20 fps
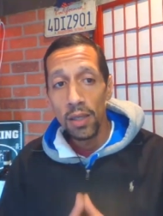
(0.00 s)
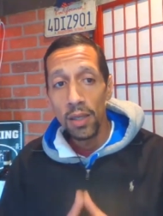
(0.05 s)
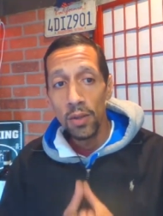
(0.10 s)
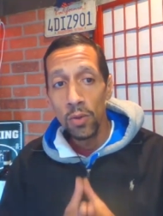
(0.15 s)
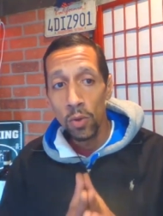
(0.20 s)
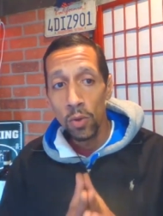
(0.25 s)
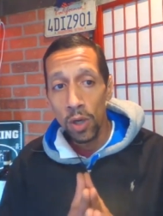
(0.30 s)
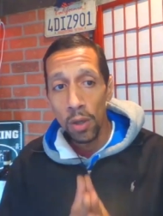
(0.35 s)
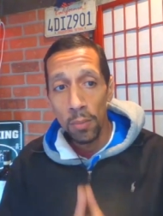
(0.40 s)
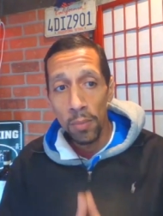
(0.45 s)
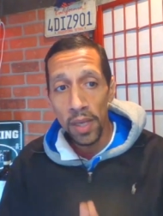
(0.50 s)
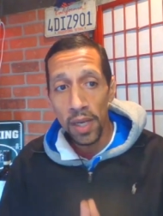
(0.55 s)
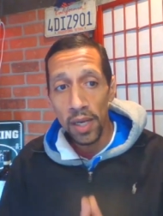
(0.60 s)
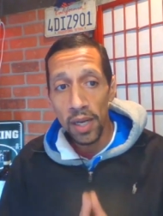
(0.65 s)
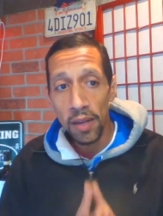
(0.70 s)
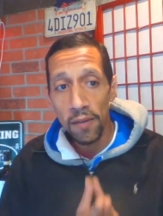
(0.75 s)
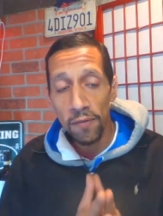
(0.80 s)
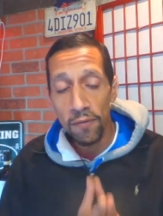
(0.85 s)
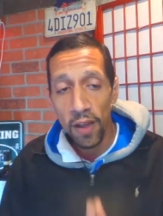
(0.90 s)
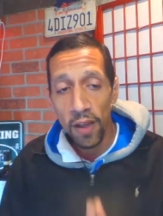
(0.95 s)
who committed
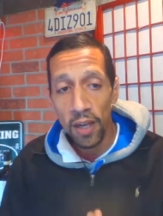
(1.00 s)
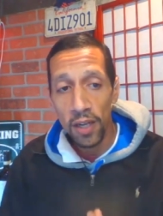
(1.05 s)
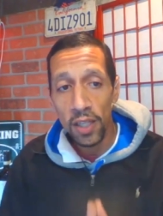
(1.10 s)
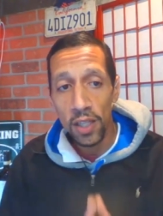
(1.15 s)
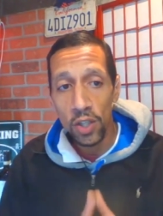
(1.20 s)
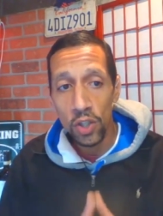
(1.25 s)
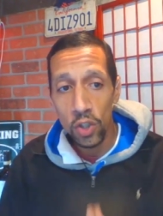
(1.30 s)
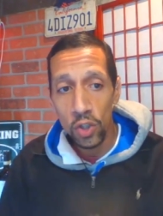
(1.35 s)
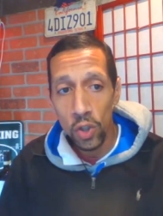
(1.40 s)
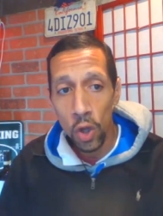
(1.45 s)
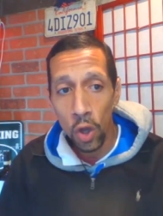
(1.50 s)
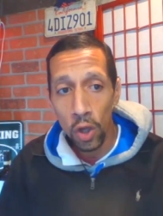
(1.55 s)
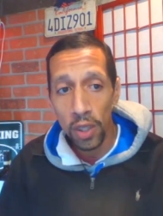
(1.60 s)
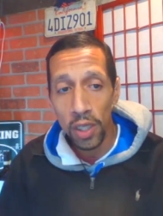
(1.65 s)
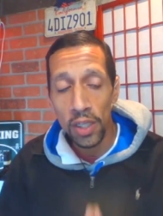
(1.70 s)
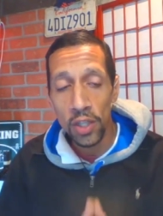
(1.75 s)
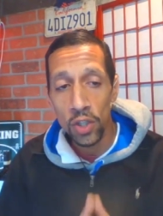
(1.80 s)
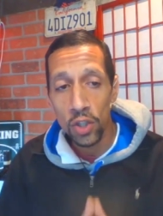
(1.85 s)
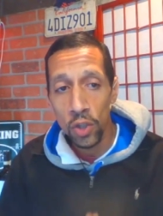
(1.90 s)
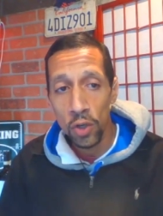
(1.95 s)
a felony assault
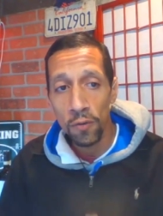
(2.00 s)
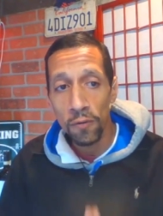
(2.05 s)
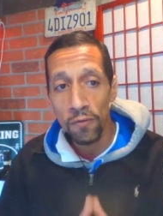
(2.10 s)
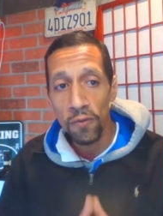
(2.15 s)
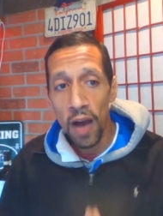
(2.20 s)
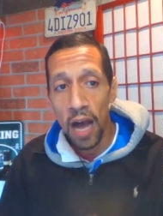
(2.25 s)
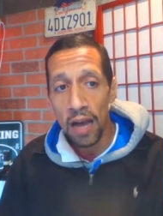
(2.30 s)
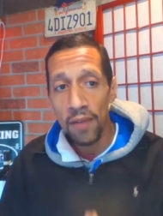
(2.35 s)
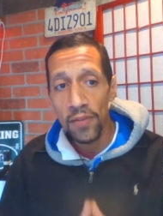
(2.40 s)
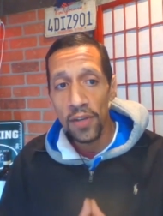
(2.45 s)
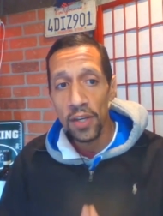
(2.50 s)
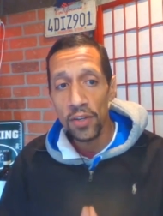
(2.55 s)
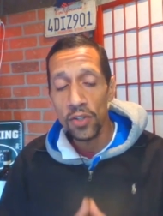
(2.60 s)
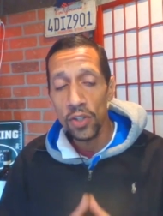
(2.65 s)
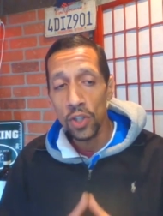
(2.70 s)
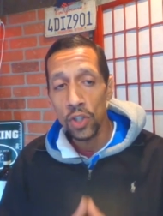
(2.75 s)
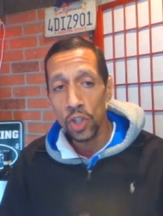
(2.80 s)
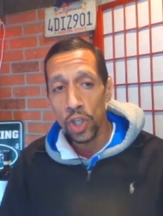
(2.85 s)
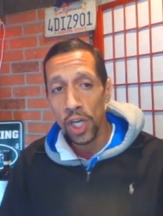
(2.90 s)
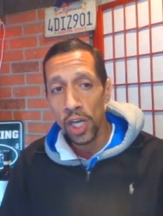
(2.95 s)
and served five years
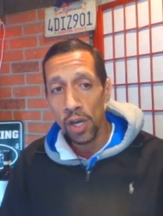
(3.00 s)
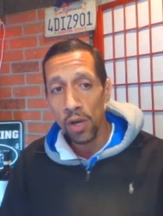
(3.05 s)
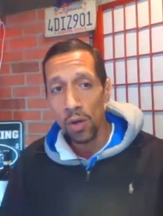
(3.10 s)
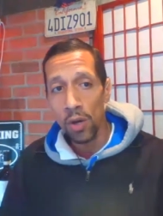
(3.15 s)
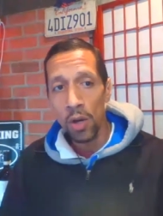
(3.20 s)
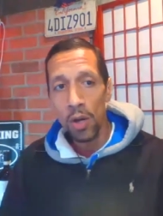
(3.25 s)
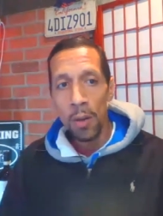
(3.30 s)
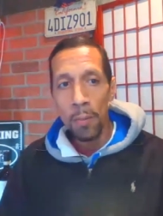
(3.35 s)
in jail.